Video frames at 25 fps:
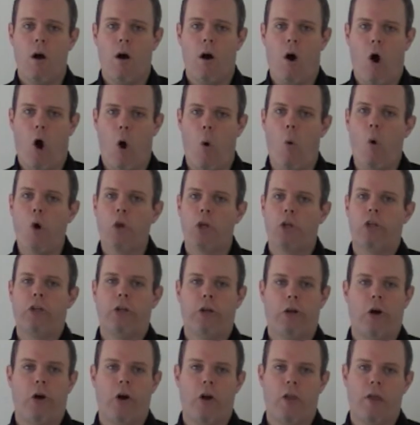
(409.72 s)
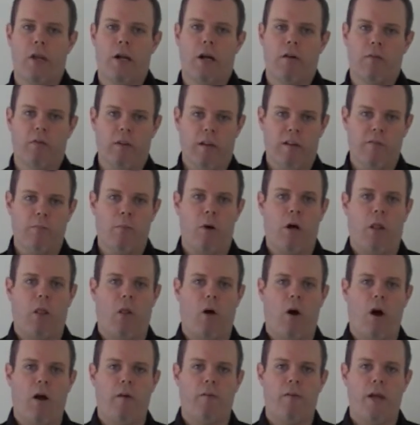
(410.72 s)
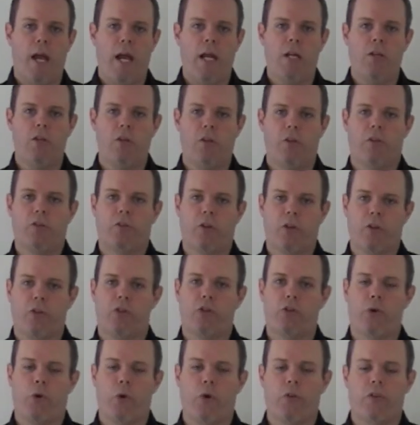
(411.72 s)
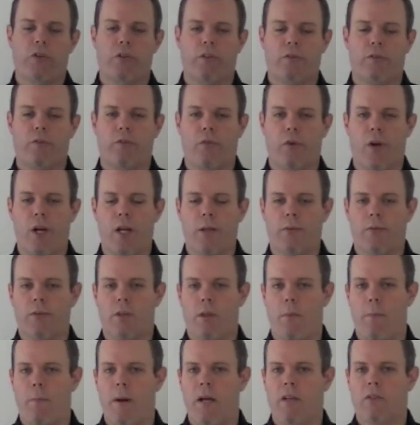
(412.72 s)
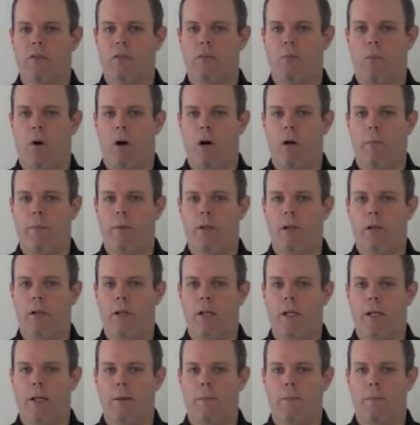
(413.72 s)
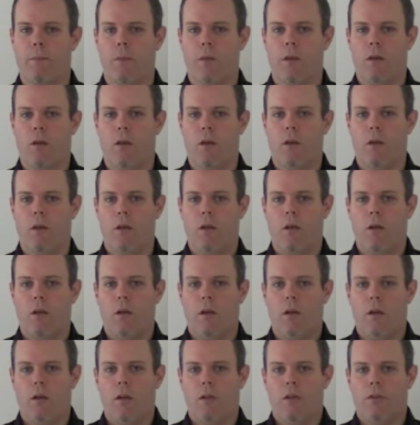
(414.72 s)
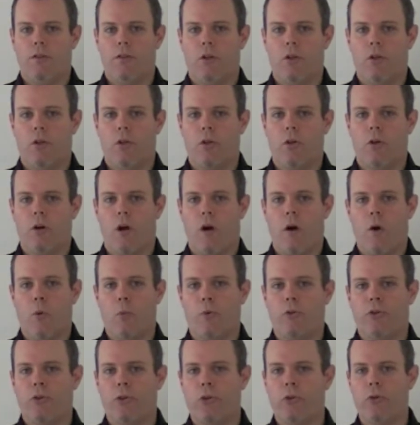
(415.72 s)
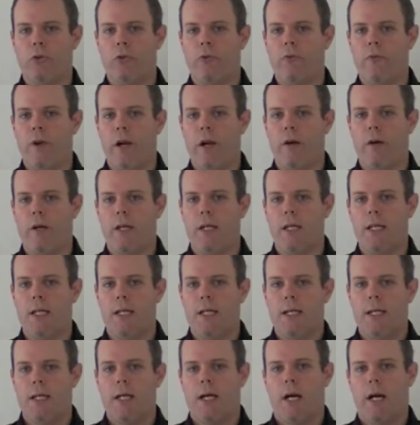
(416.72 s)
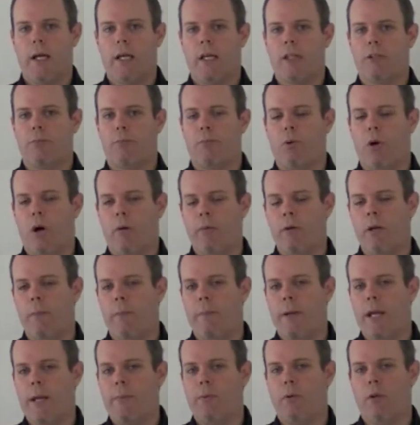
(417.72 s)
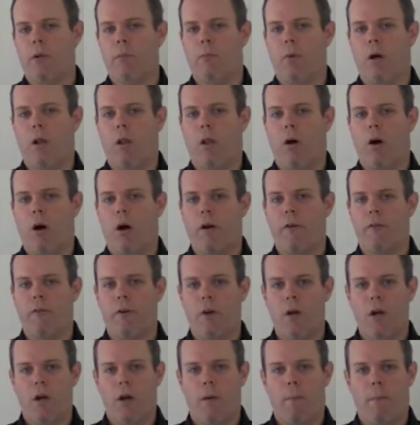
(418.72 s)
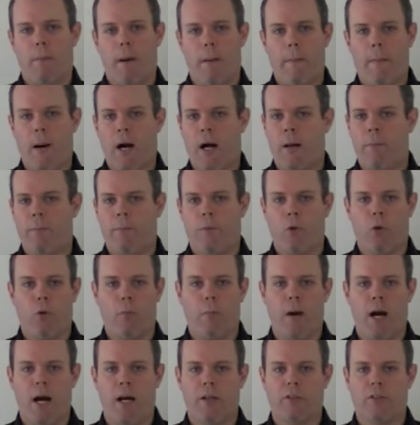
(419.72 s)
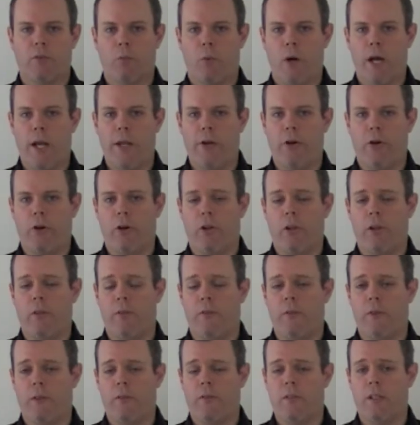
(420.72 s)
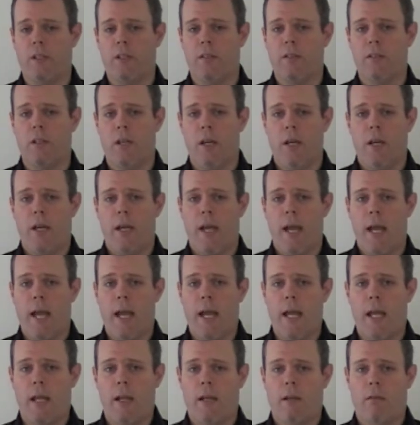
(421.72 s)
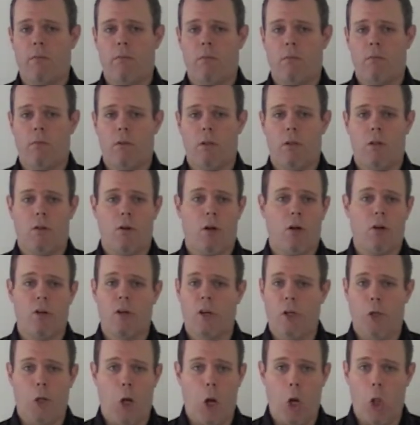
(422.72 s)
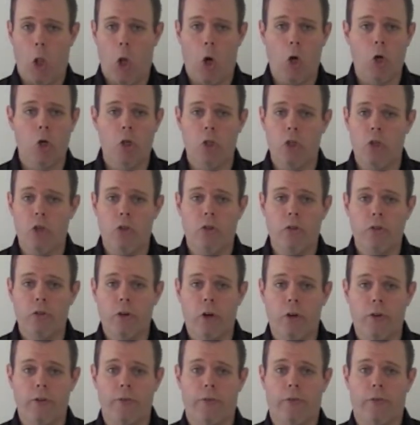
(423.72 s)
I wanted to know that I've lived my life and used those choices and freedoms to the best of my ability. So to grow up with two very, prominent people in my life, my mum, who passed away in her early 50s and, can no longer use those